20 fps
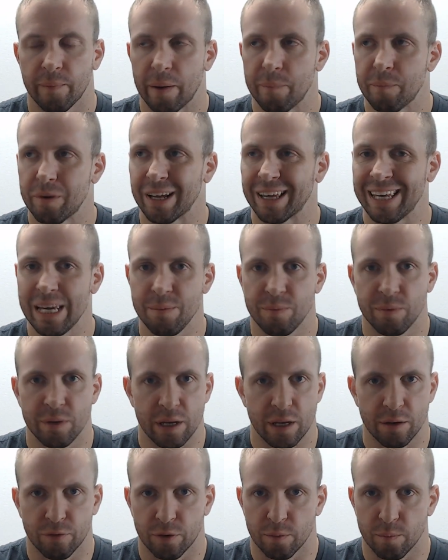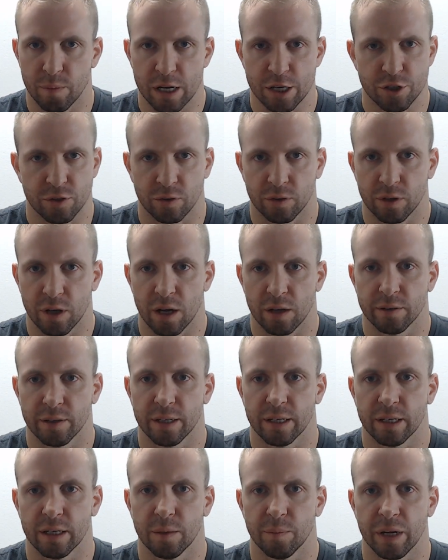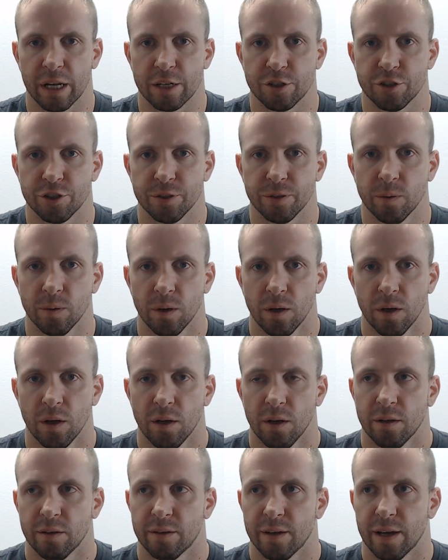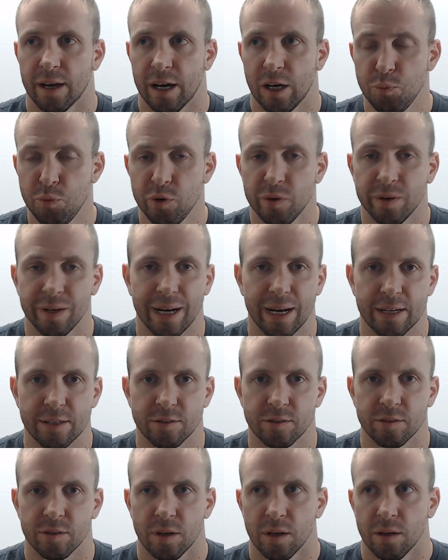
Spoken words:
I'm going to keep the informational content coming at you to help you guys